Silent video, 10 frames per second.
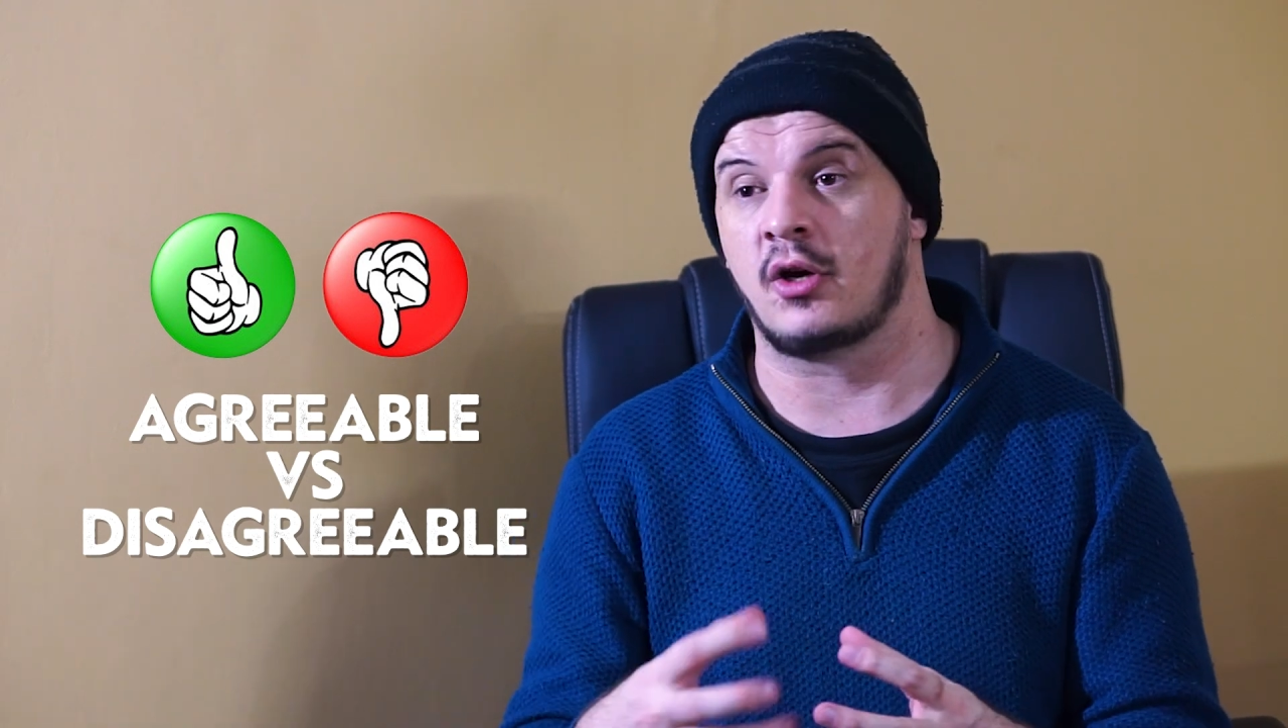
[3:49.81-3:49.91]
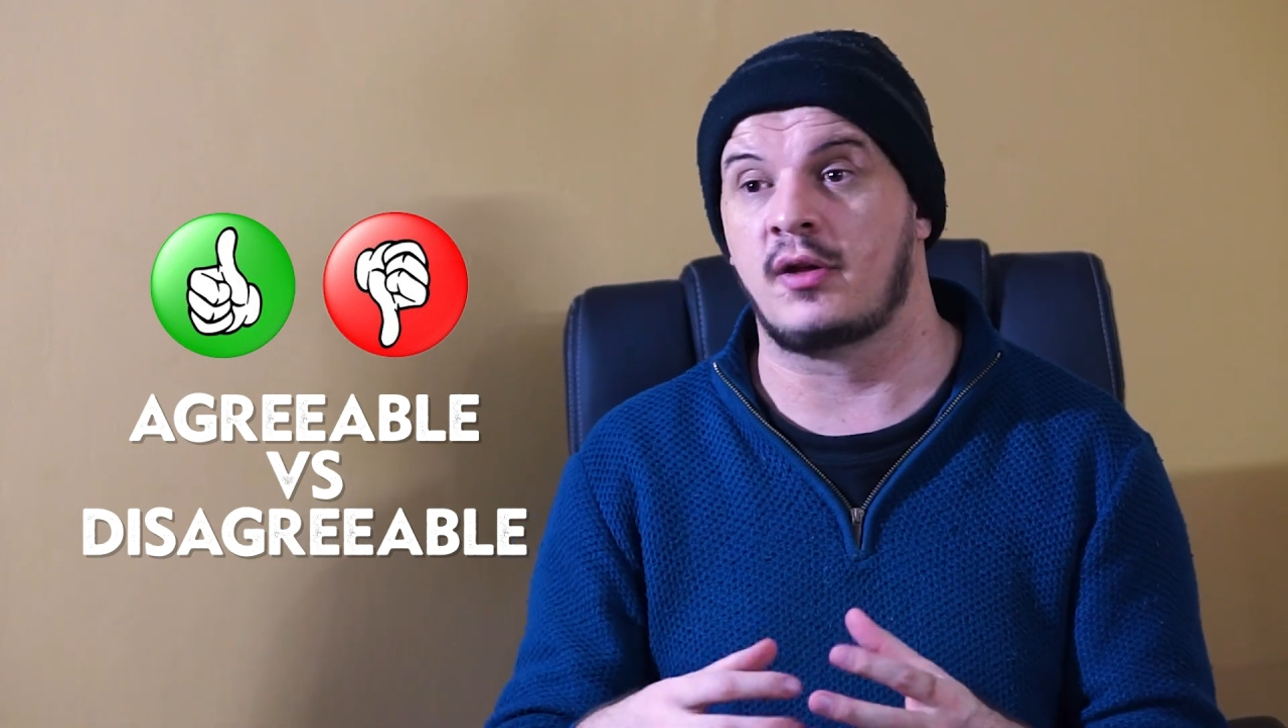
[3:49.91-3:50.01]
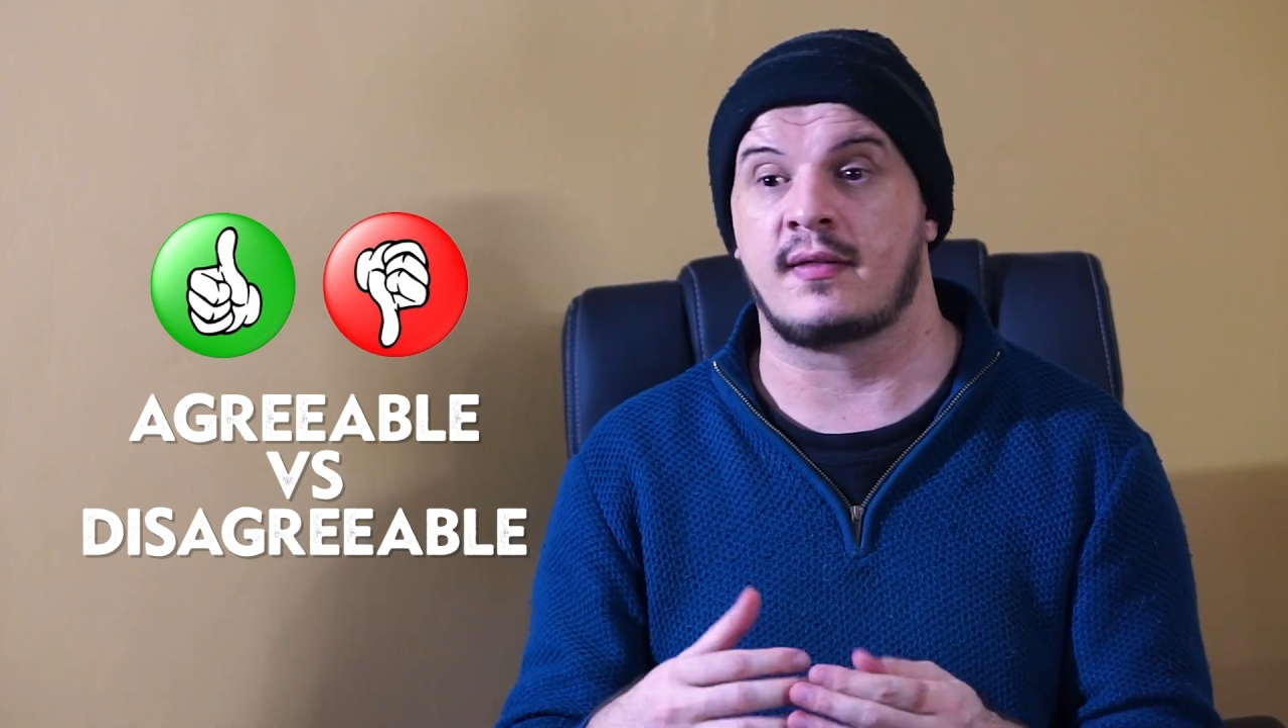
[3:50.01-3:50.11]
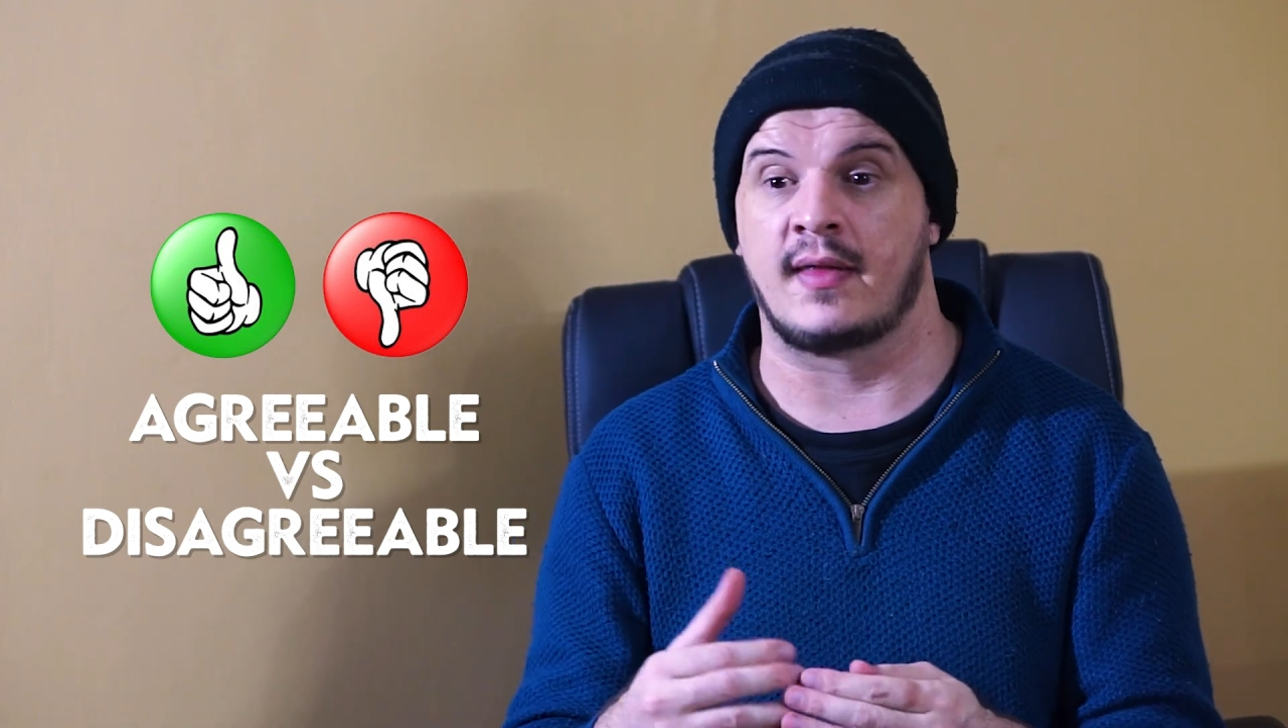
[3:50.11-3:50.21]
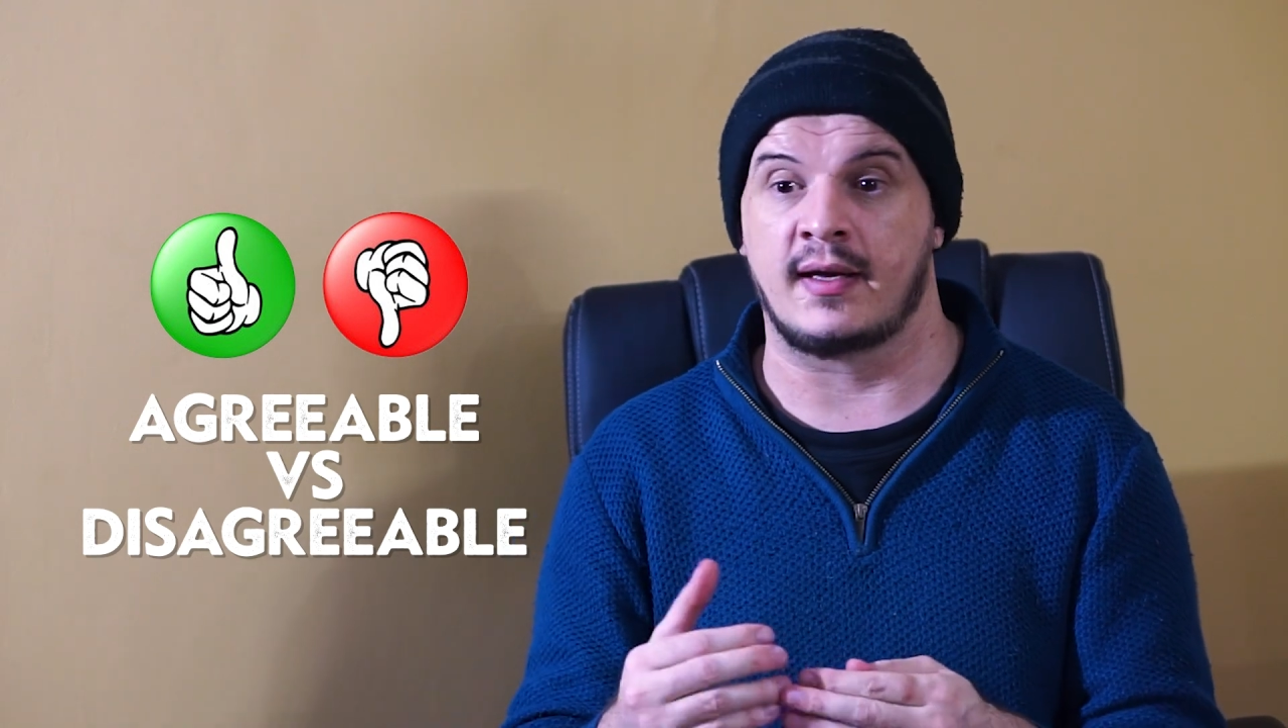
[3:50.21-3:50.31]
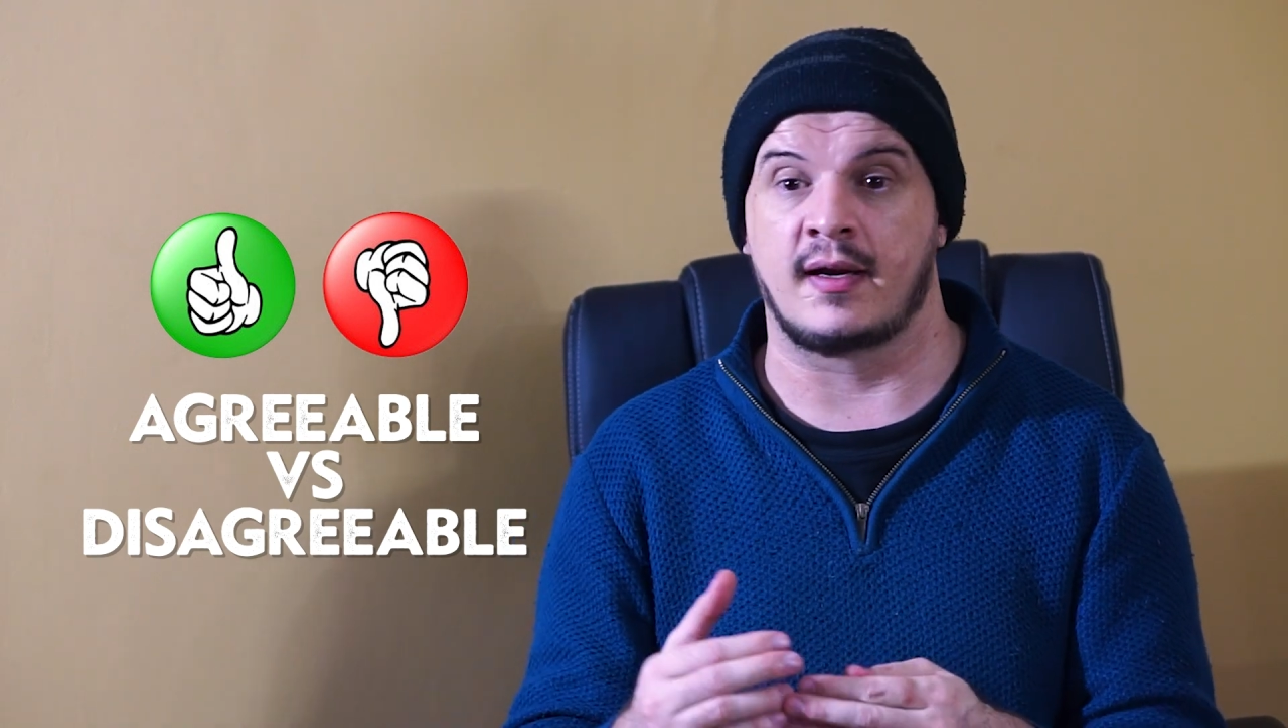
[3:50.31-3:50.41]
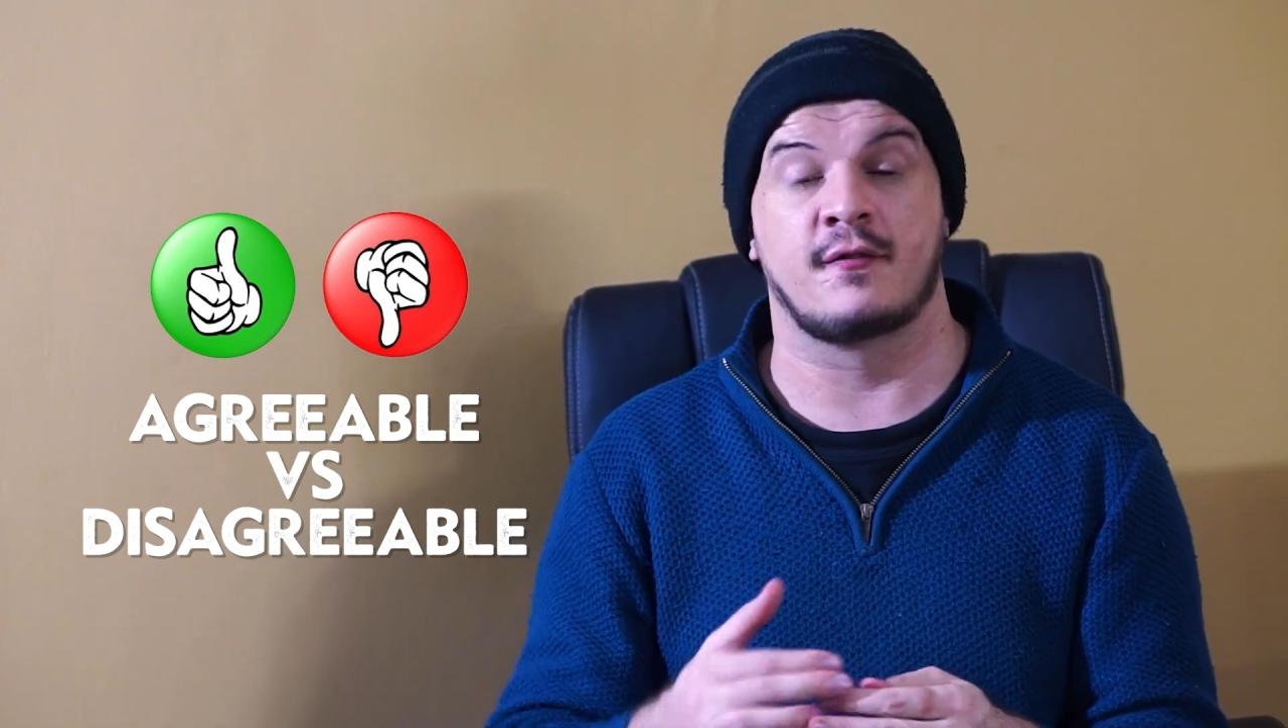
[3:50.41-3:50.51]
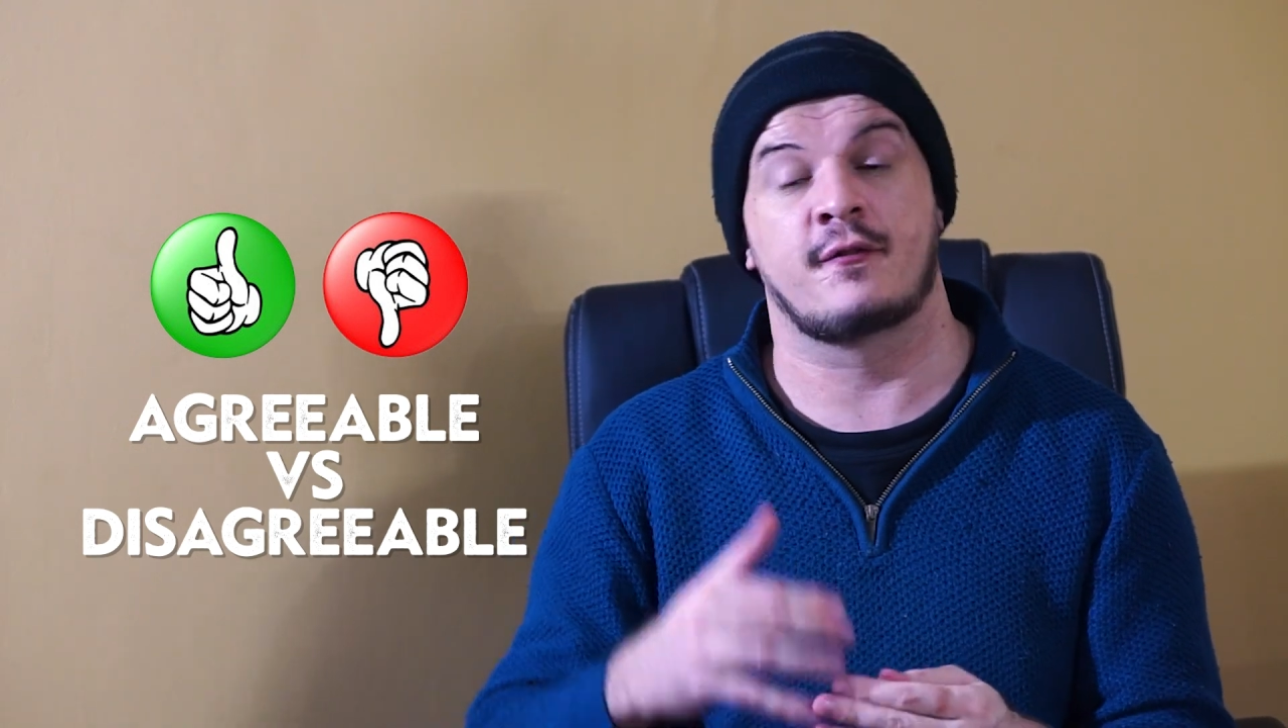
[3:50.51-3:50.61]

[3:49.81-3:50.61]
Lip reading: so that they can